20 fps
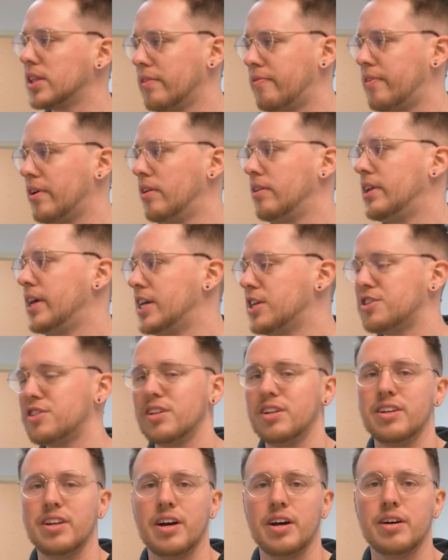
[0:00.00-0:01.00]
the
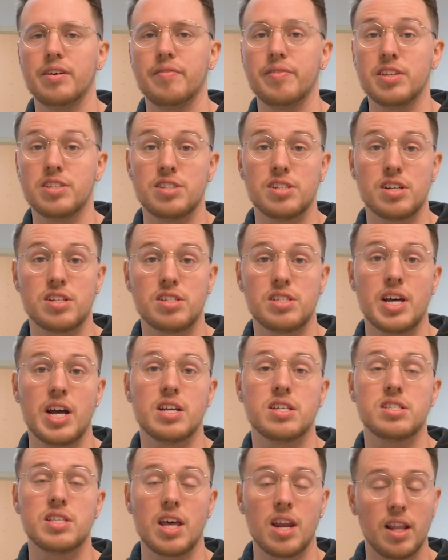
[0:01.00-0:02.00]
foundation of the
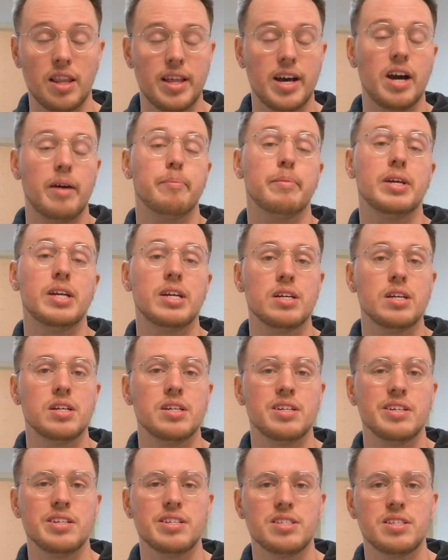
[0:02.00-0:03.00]
success that allowed me
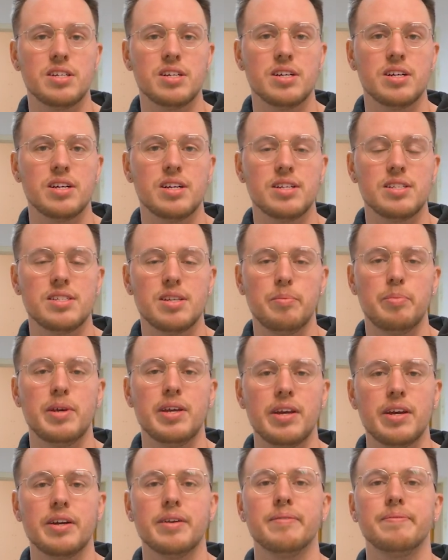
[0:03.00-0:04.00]
to, to be
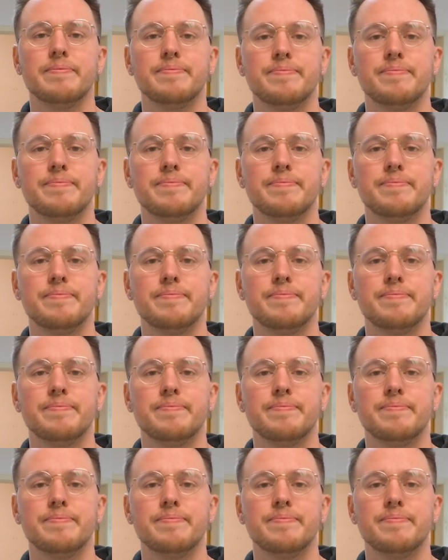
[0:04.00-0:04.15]
here.